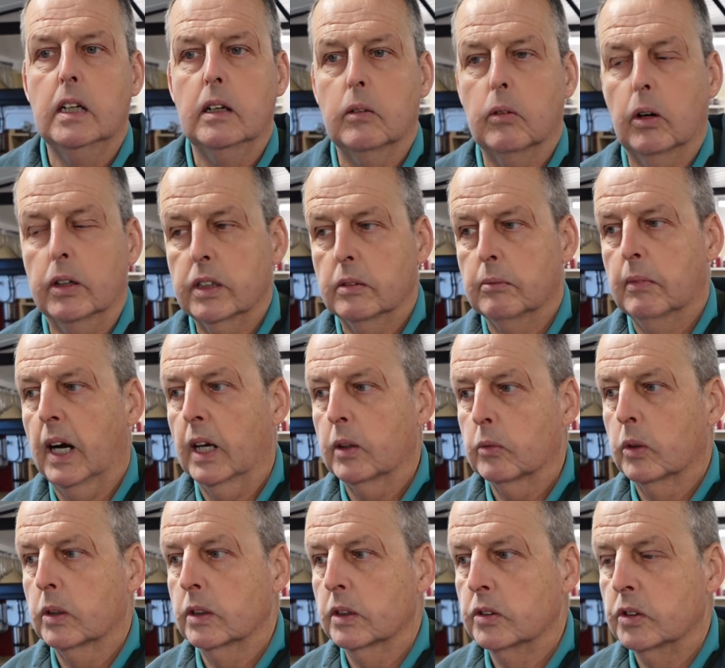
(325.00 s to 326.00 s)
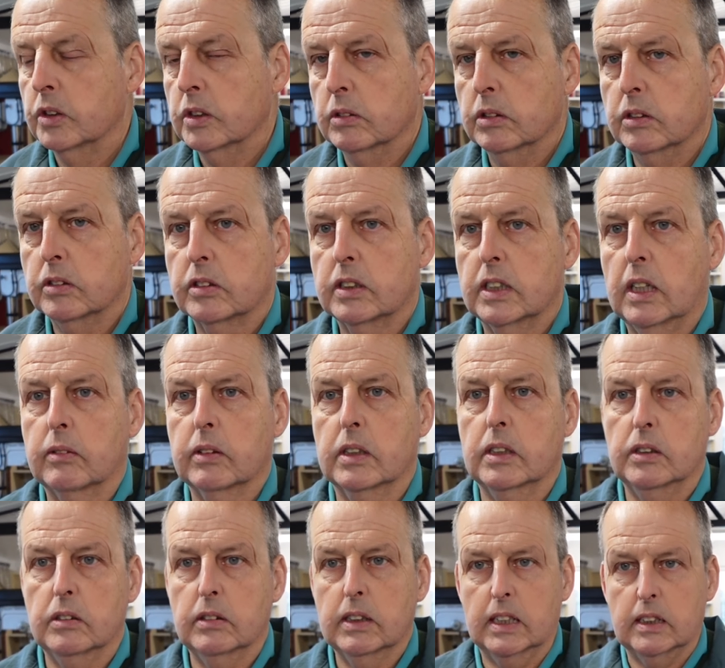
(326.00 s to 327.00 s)
what you might want to do is say, I'm
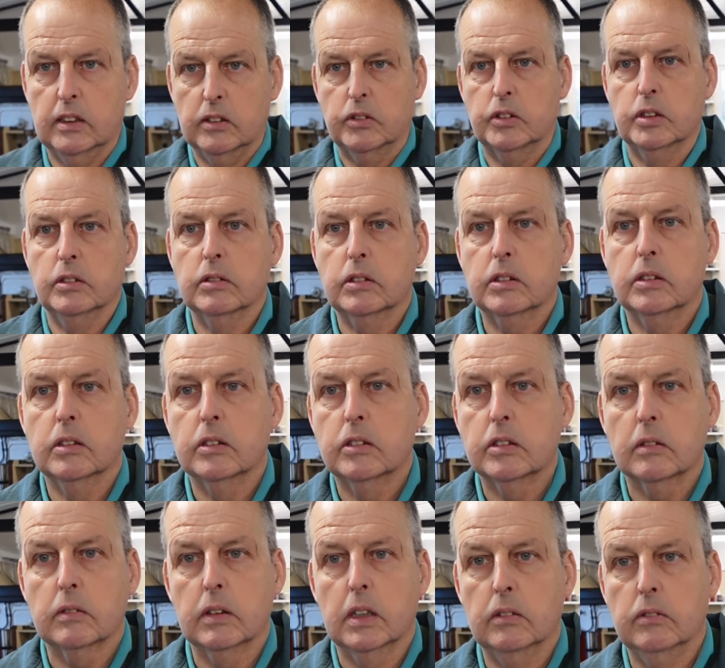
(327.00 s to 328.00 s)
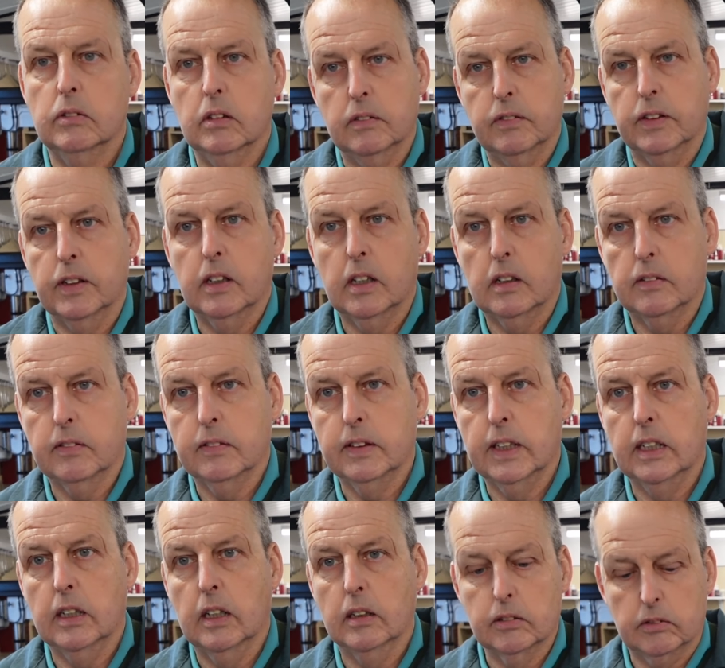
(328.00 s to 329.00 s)
going to do that in 2 cuts, I'm going to rough it off, and
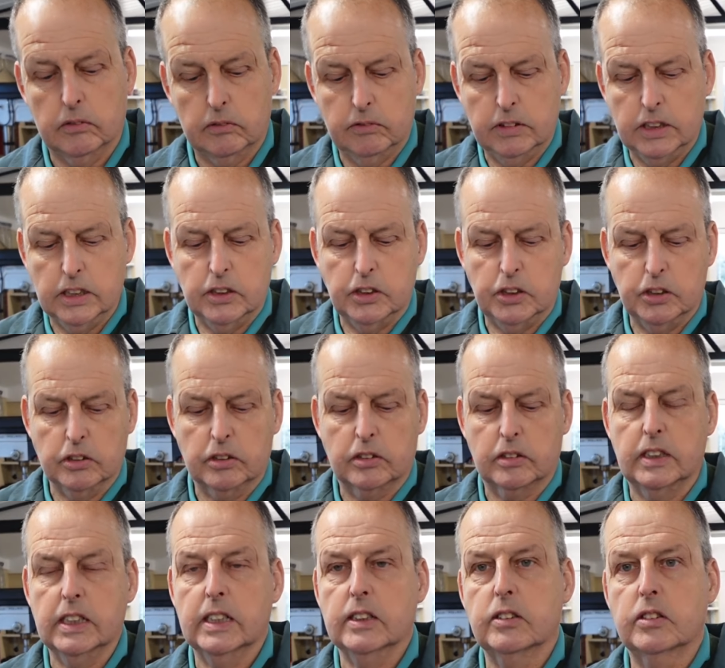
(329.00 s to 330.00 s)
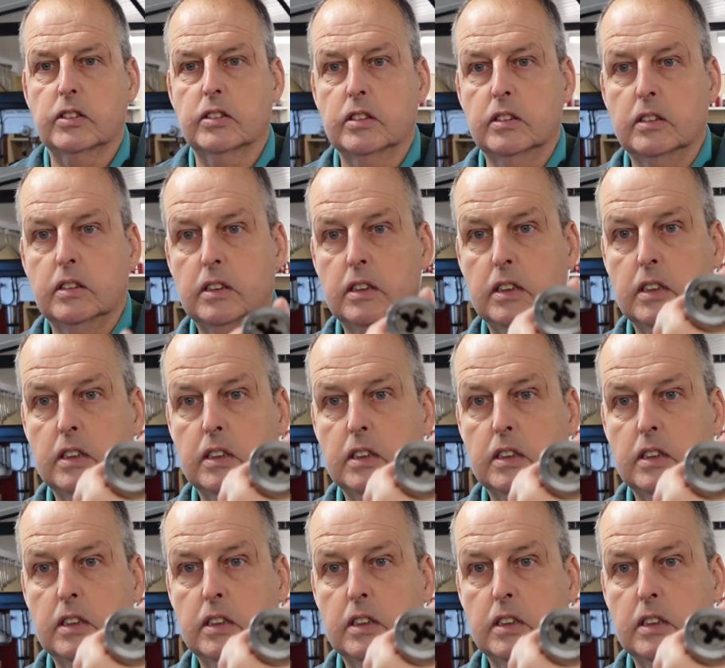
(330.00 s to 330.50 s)
then I'll readjust this